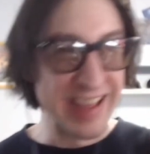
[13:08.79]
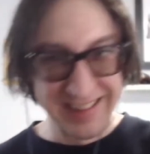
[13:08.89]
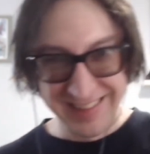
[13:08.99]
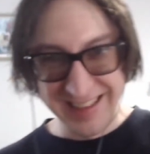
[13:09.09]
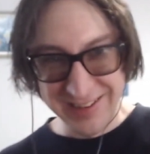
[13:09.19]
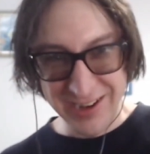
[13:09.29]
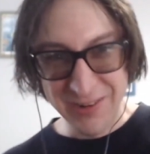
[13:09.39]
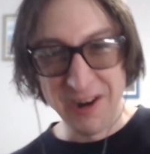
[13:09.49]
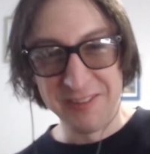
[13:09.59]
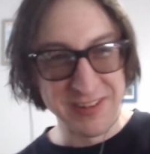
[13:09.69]
and then
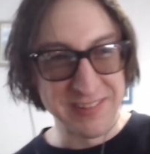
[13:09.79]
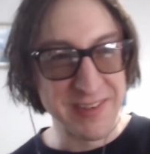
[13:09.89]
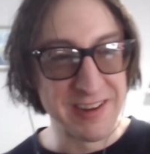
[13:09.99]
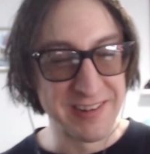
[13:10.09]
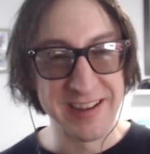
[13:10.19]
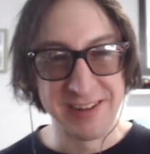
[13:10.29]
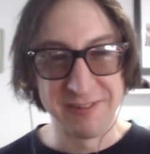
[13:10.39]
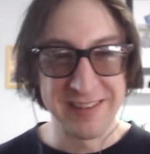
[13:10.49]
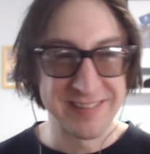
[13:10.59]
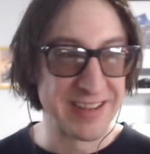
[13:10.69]
go off on, on the
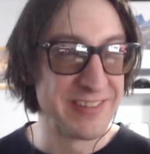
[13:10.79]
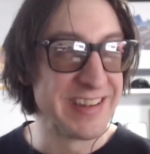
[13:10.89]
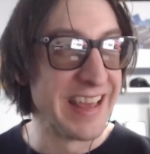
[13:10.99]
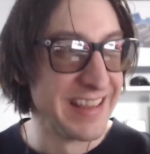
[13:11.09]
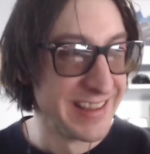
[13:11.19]
rest of your day